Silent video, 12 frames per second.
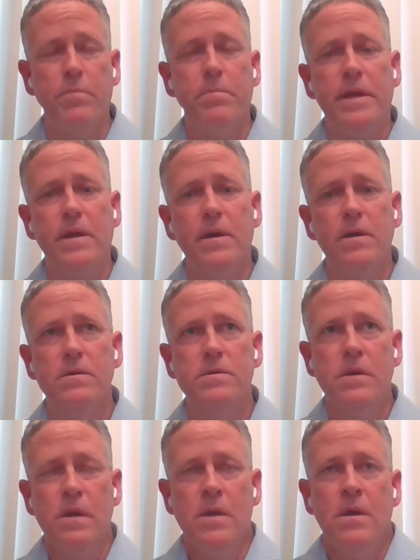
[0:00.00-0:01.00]
one, because
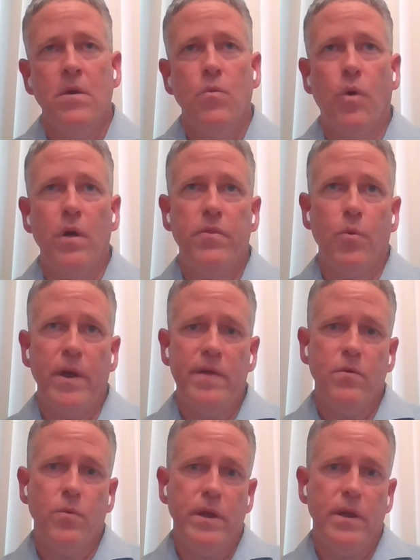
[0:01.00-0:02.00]
the way
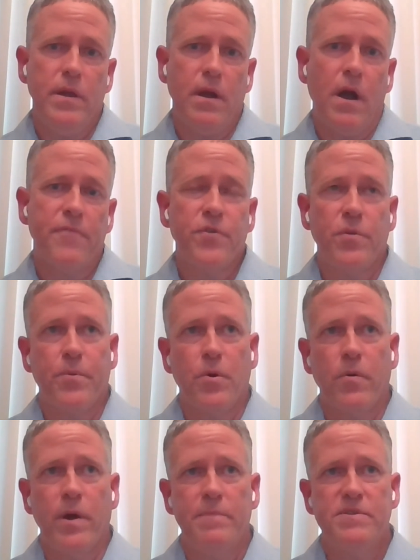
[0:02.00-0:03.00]
that we offer the
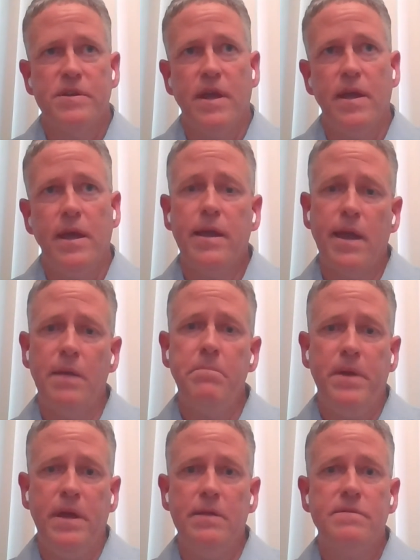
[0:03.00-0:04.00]
program today, it can
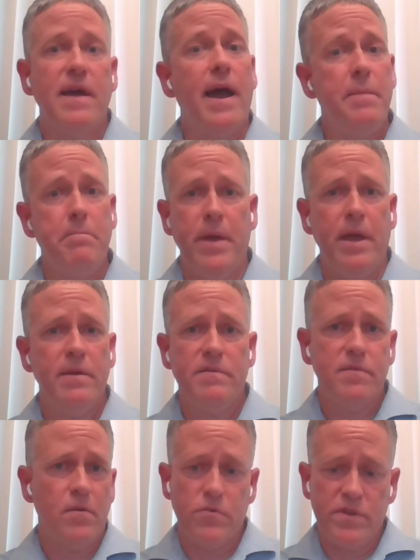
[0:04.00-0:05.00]
be
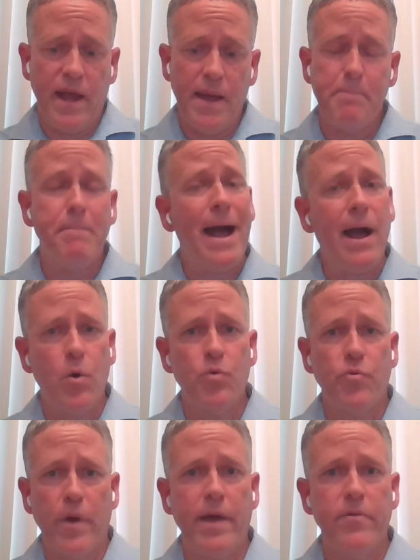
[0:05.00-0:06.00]
time-based or
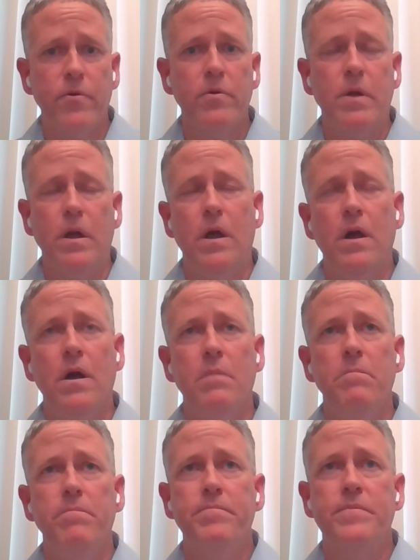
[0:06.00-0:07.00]
time-bound rather.
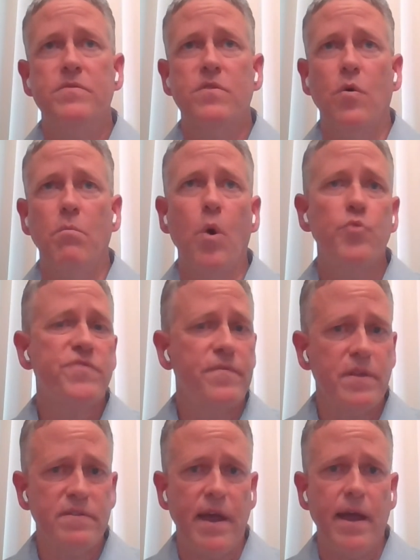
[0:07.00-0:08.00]
So most of
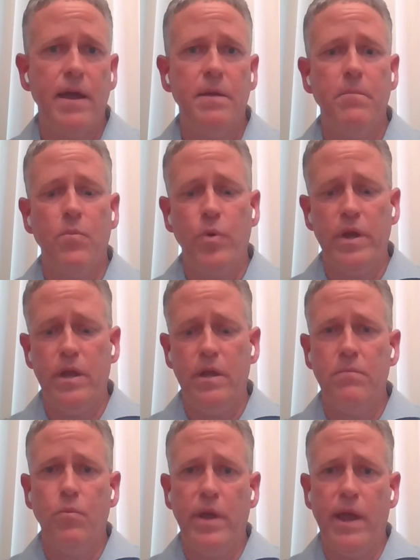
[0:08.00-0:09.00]
the time
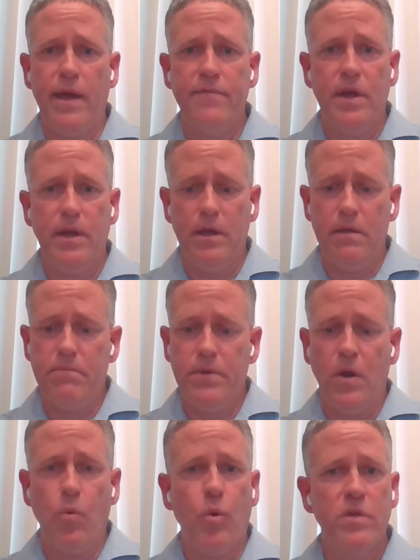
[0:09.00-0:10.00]
we have
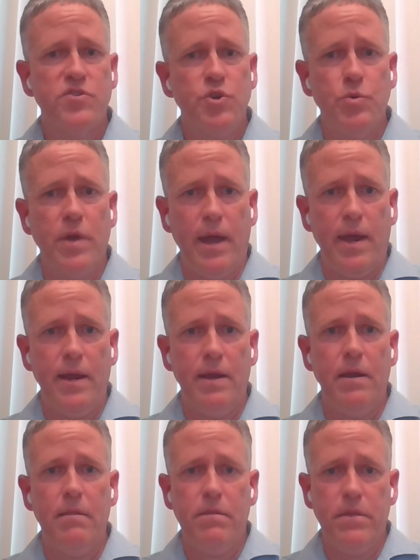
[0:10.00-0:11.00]
once you
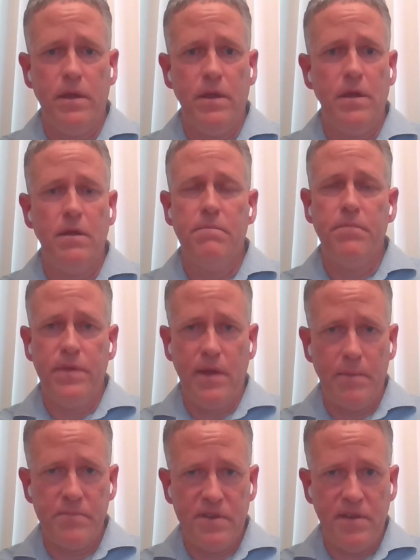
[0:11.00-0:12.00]
gain the
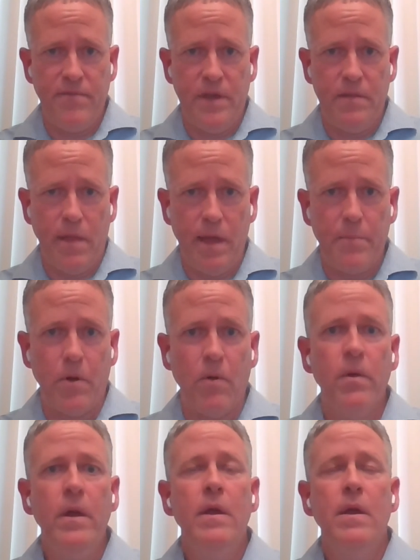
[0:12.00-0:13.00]
NCV
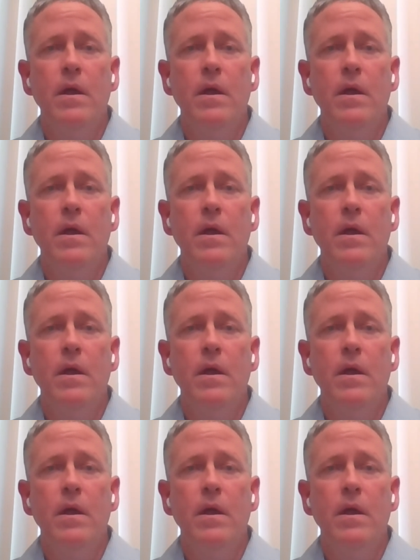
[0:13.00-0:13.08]
label,